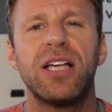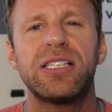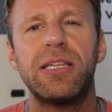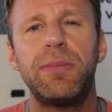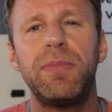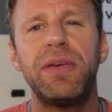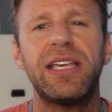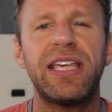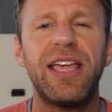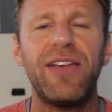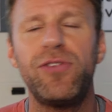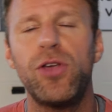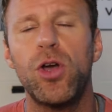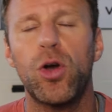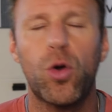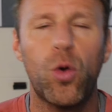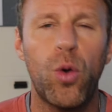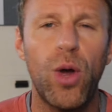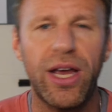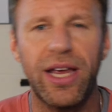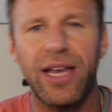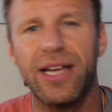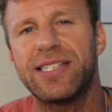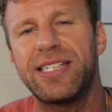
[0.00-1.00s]
So let me give you a
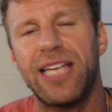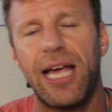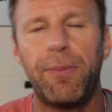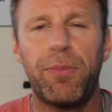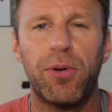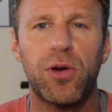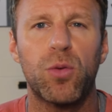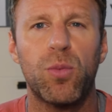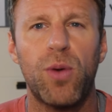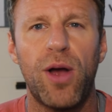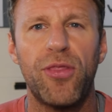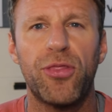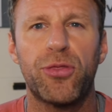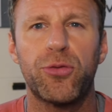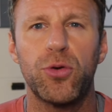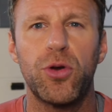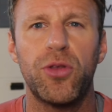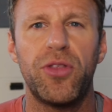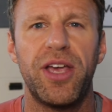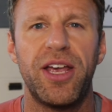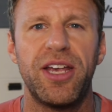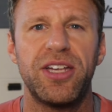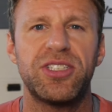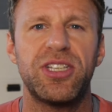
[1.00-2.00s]
quick example to run
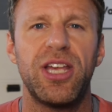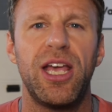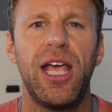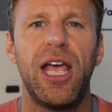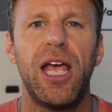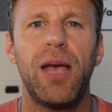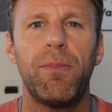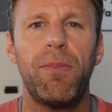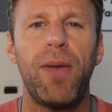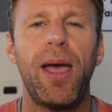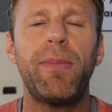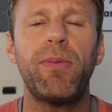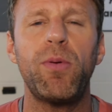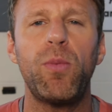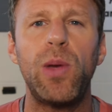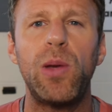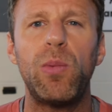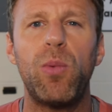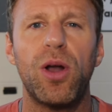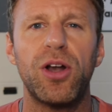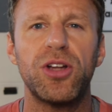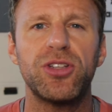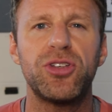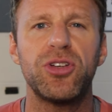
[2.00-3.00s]
through these. Maybe we
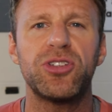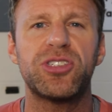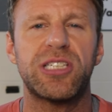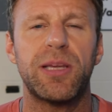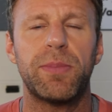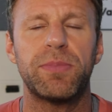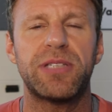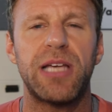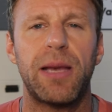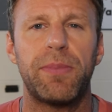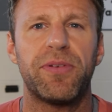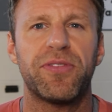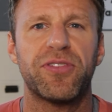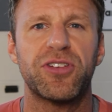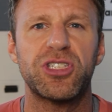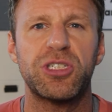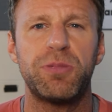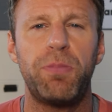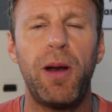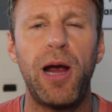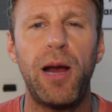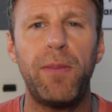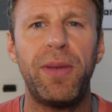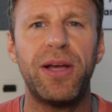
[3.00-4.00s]
want to do some type of
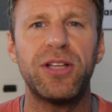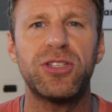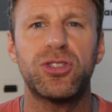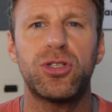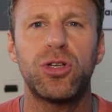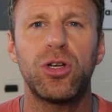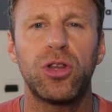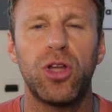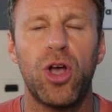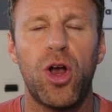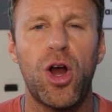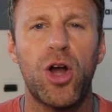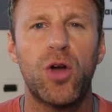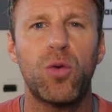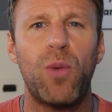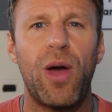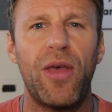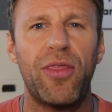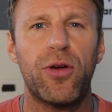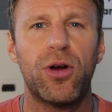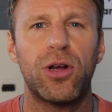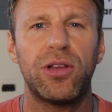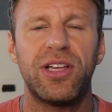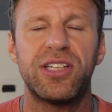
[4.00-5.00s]
experiment to learn
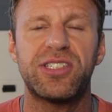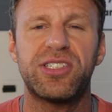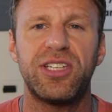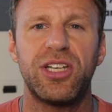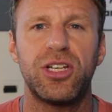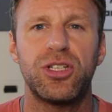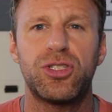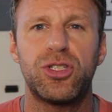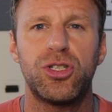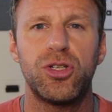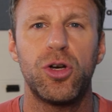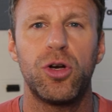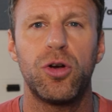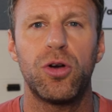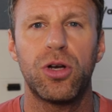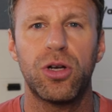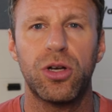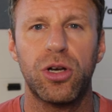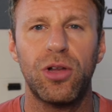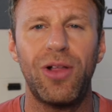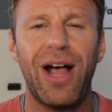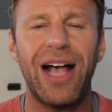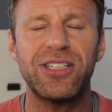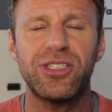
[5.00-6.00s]
whether listening to
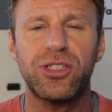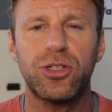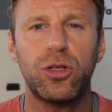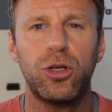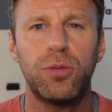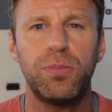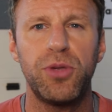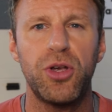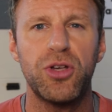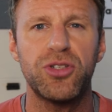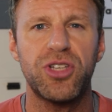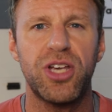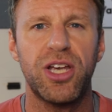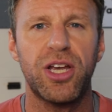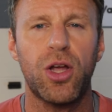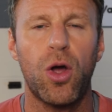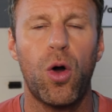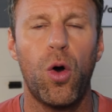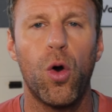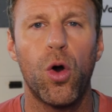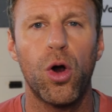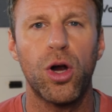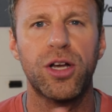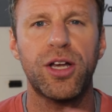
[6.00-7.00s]
classical music
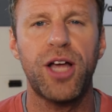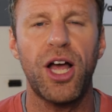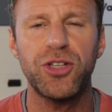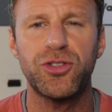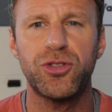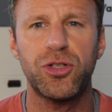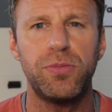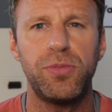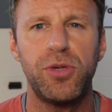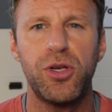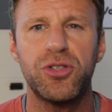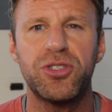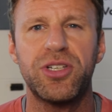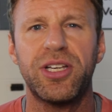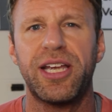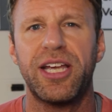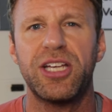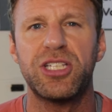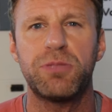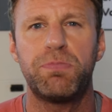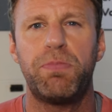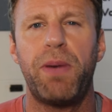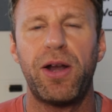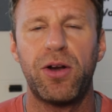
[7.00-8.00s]
or country music
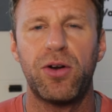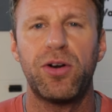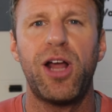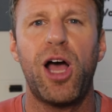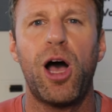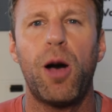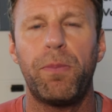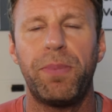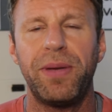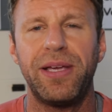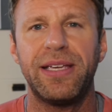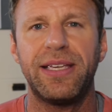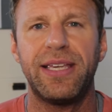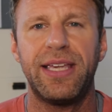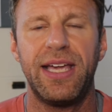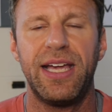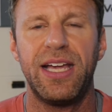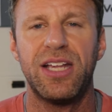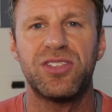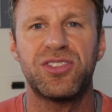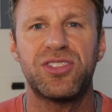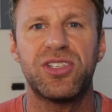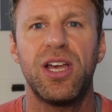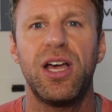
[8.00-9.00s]
is better at helping
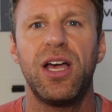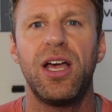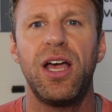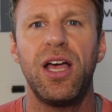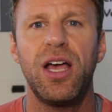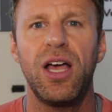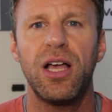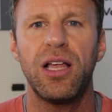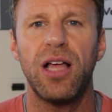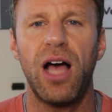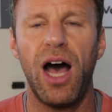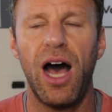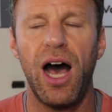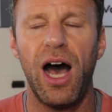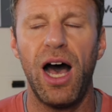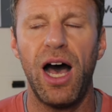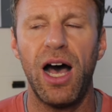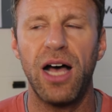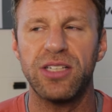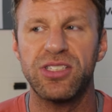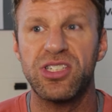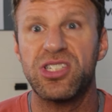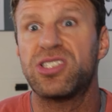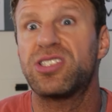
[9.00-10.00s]
kids
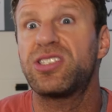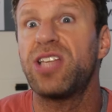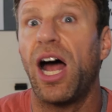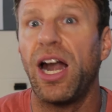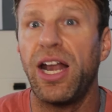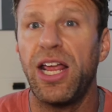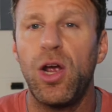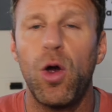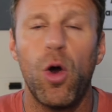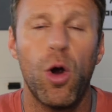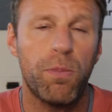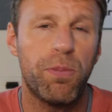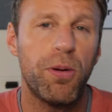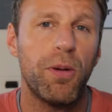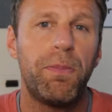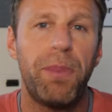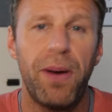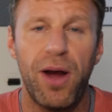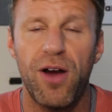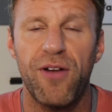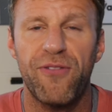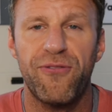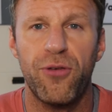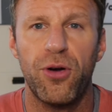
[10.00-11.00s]
uh, study or
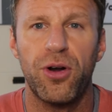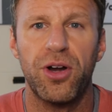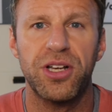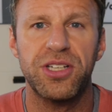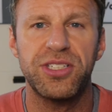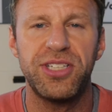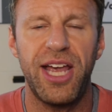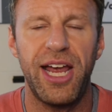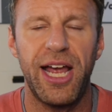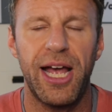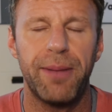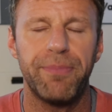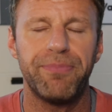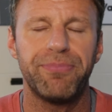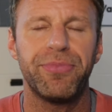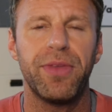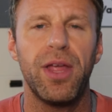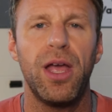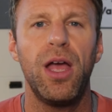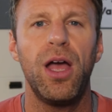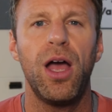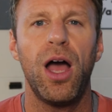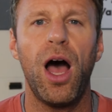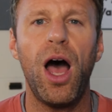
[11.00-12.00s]
prepare for an exam.
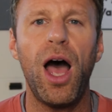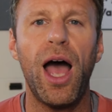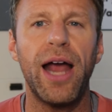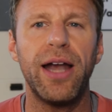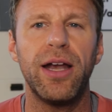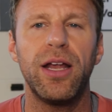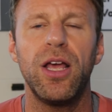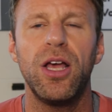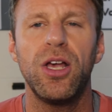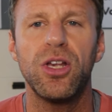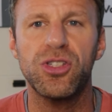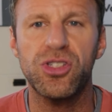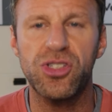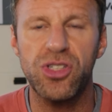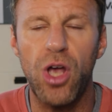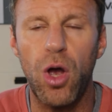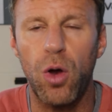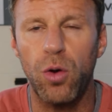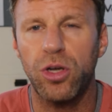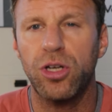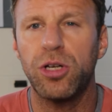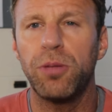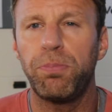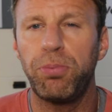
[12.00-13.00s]
All right,
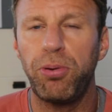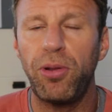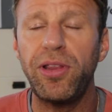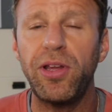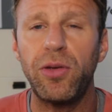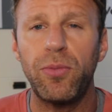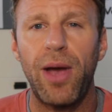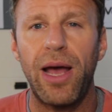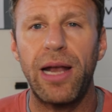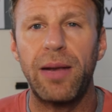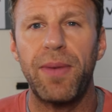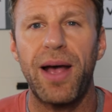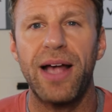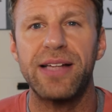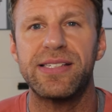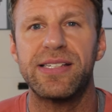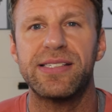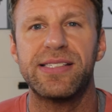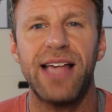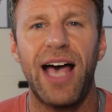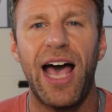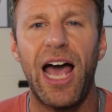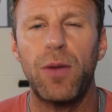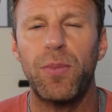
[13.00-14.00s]
so completely randomized
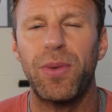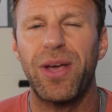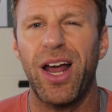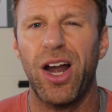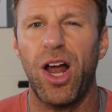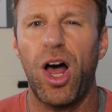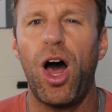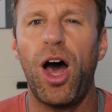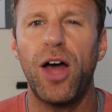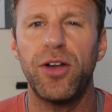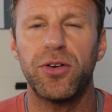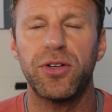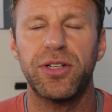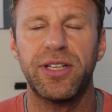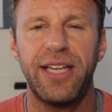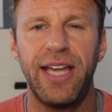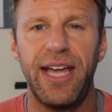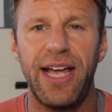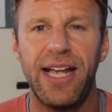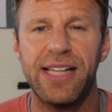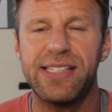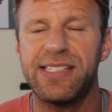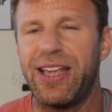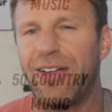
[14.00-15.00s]
design. We got 100
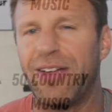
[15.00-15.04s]
kids.